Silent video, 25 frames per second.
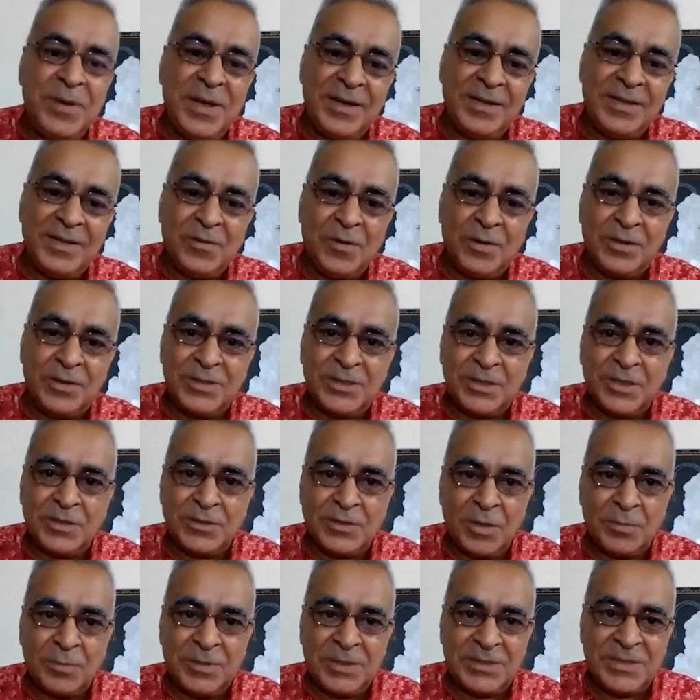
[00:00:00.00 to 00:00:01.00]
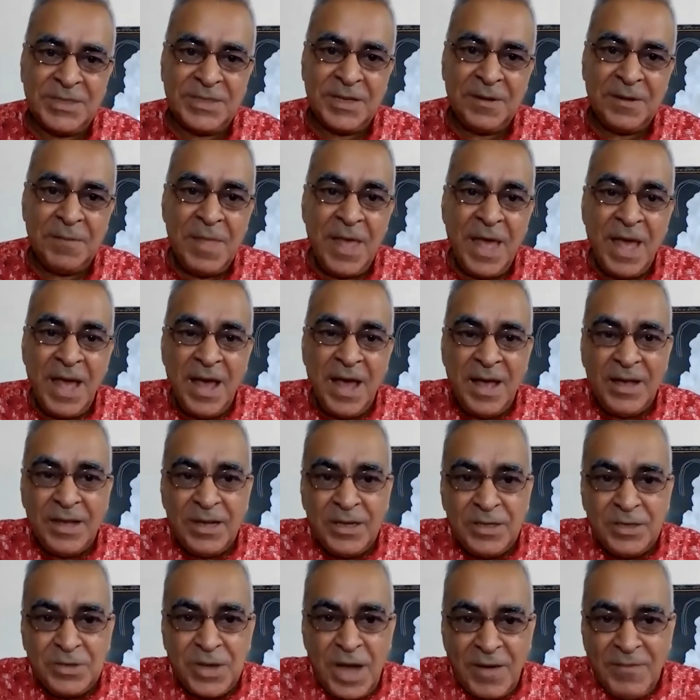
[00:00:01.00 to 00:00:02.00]
to pay the consequence of this thing.
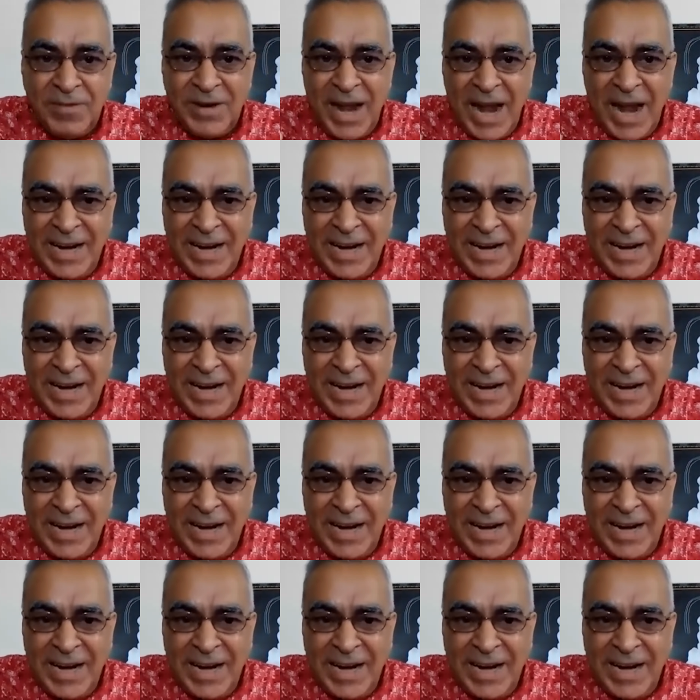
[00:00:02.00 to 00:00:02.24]
I will